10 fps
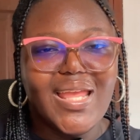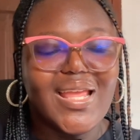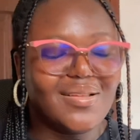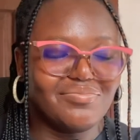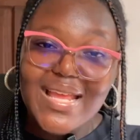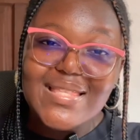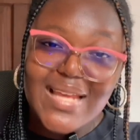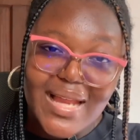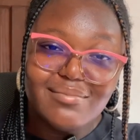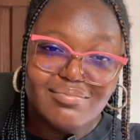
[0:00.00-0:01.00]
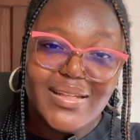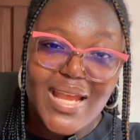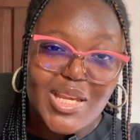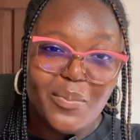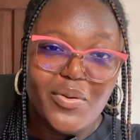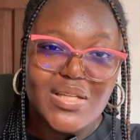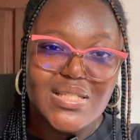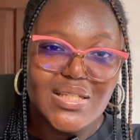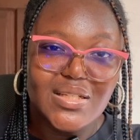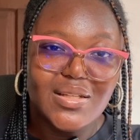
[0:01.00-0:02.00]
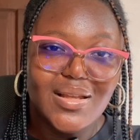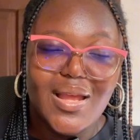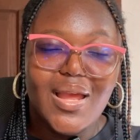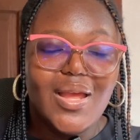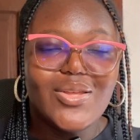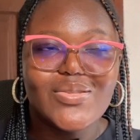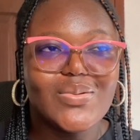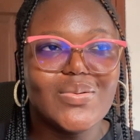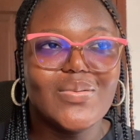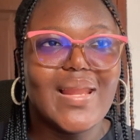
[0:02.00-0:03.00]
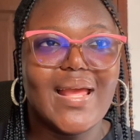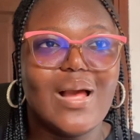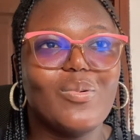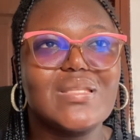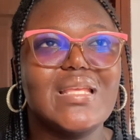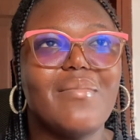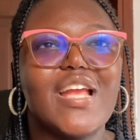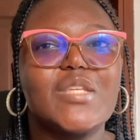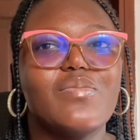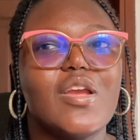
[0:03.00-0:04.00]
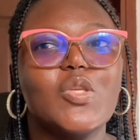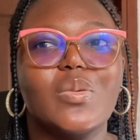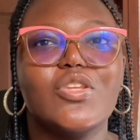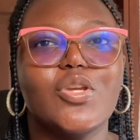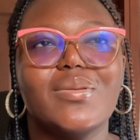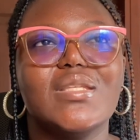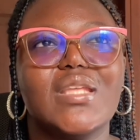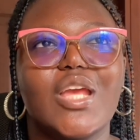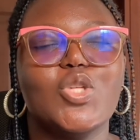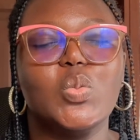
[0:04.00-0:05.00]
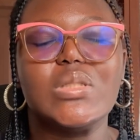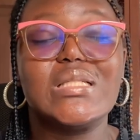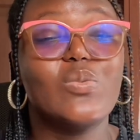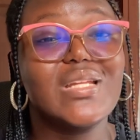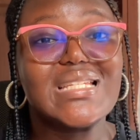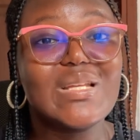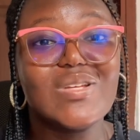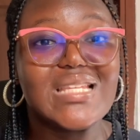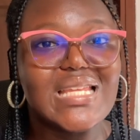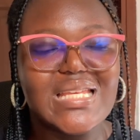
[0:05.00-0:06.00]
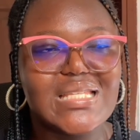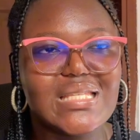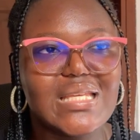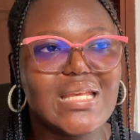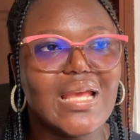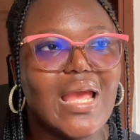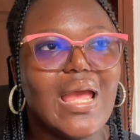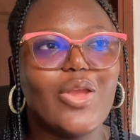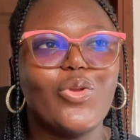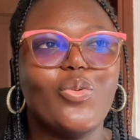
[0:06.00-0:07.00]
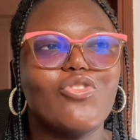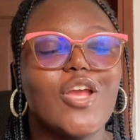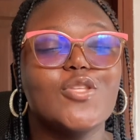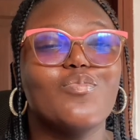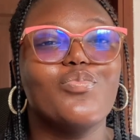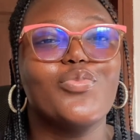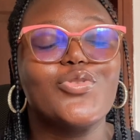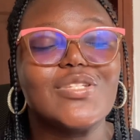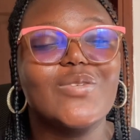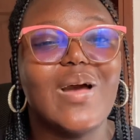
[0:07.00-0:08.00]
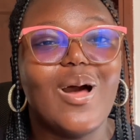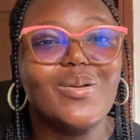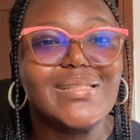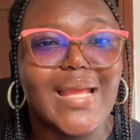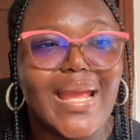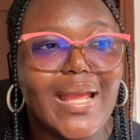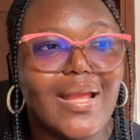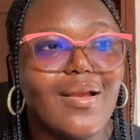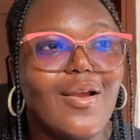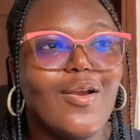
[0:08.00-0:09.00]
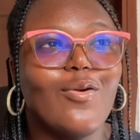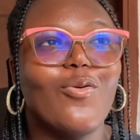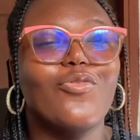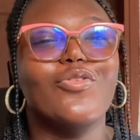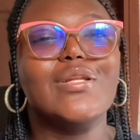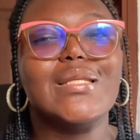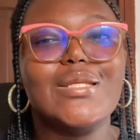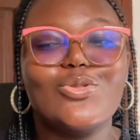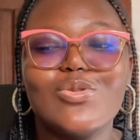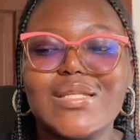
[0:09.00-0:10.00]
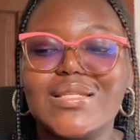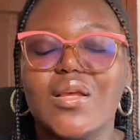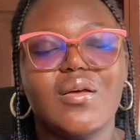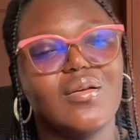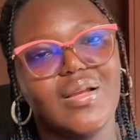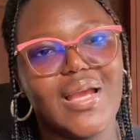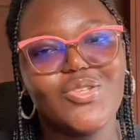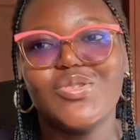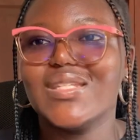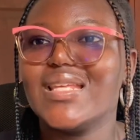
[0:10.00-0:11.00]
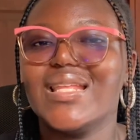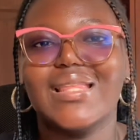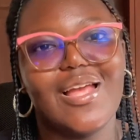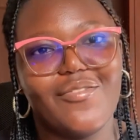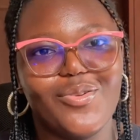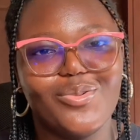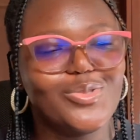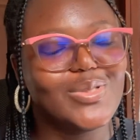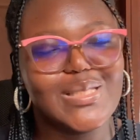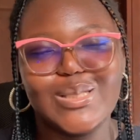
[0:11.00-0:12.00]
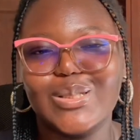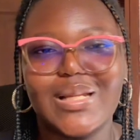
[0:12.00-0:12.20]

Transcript: it can get depressing. So, like, I would say my experience with job search wasn't easy. Trying to put yourself out there, go for this, do this, guys, do this interview, do